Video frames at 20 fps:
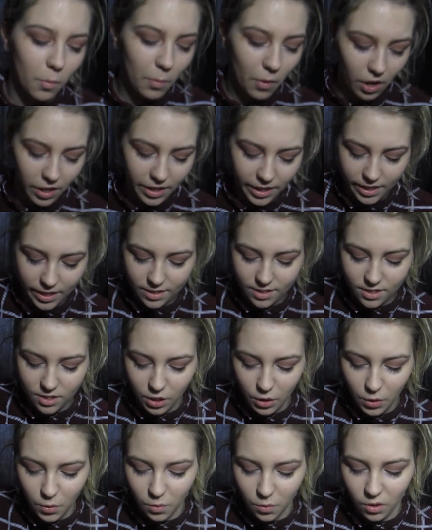but I think it's
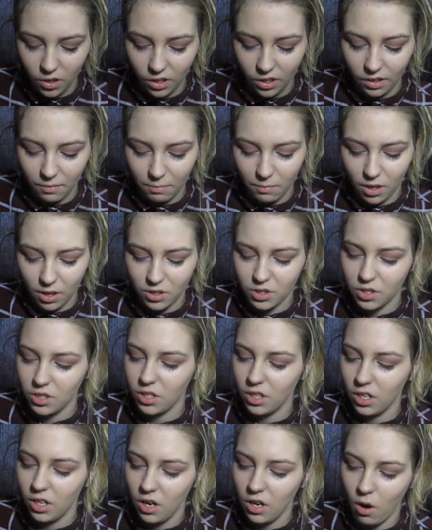too much
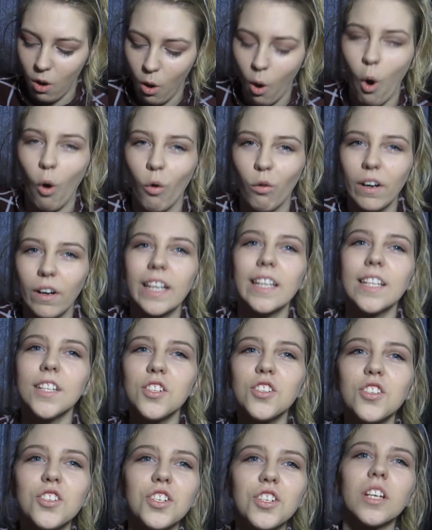
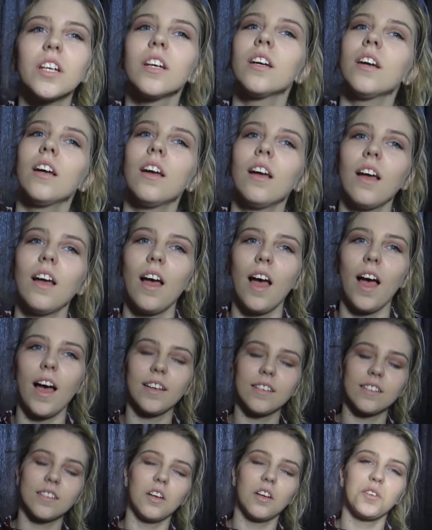orange
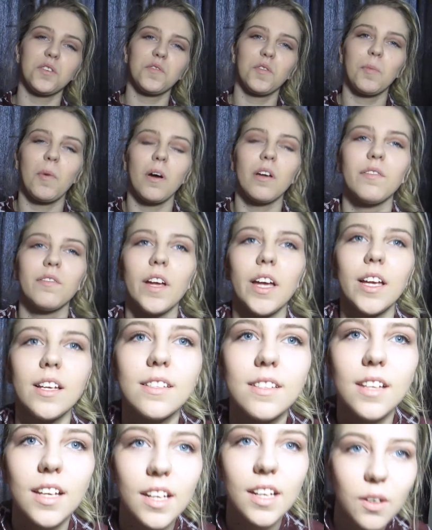as such for my
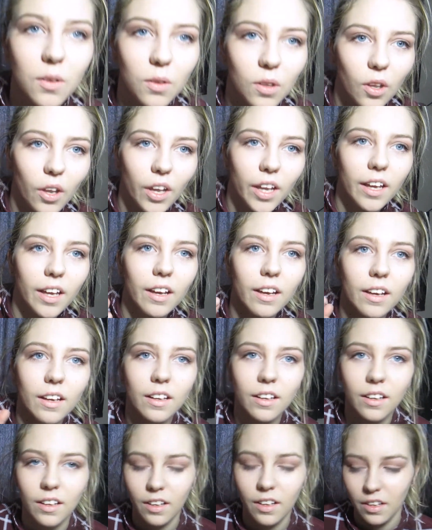face, and it'll like
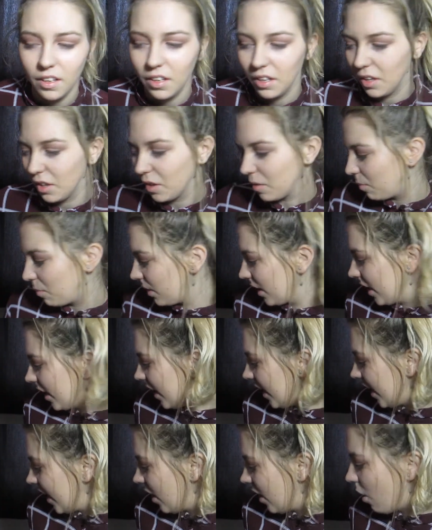
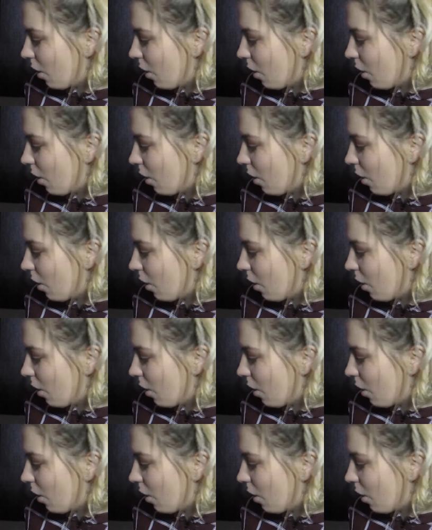completely